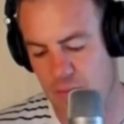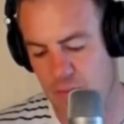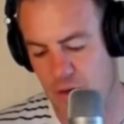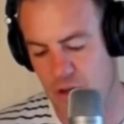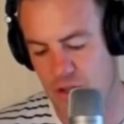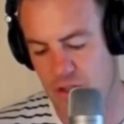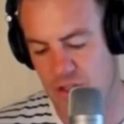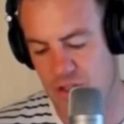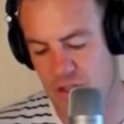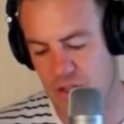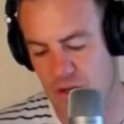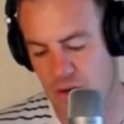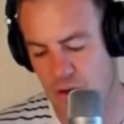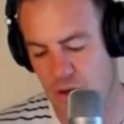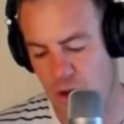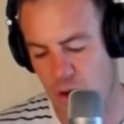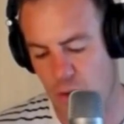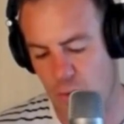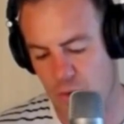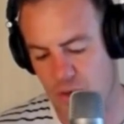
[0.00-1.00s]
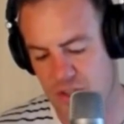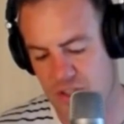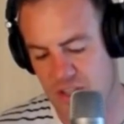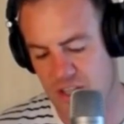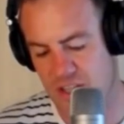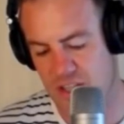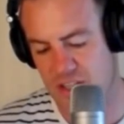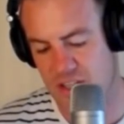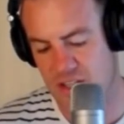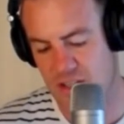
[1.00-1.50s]
Murchison were
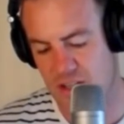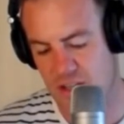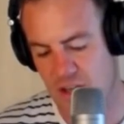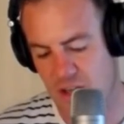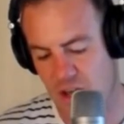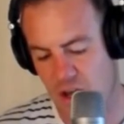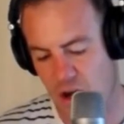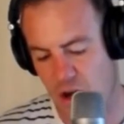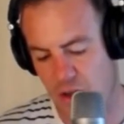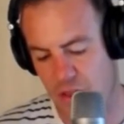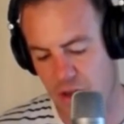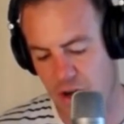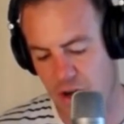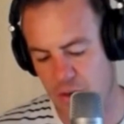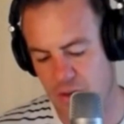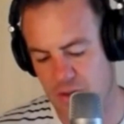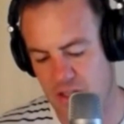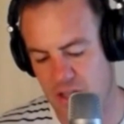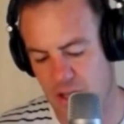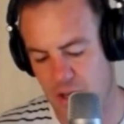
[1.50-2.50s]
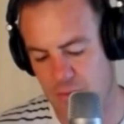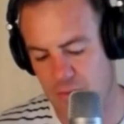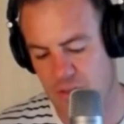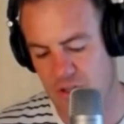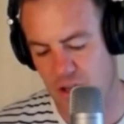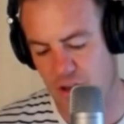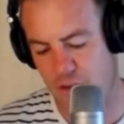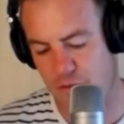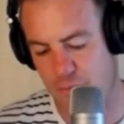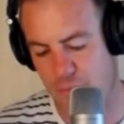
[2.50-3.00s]
seated on the slopes
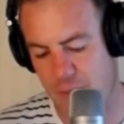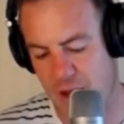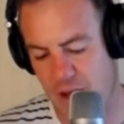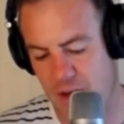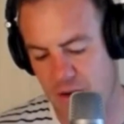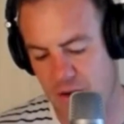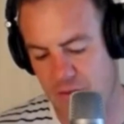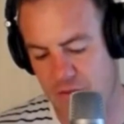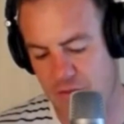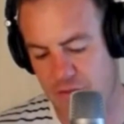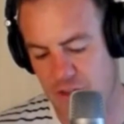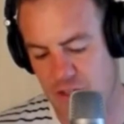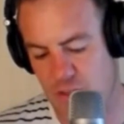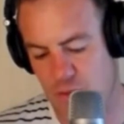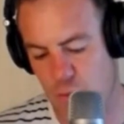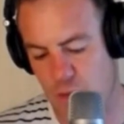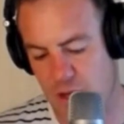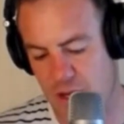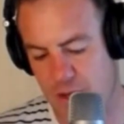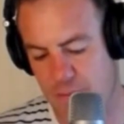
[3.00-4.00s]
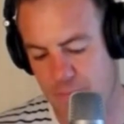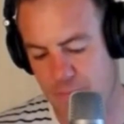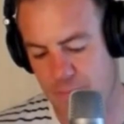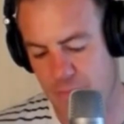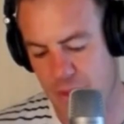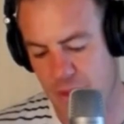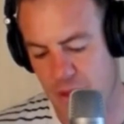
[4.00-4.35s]
of Mount Fitzwilliam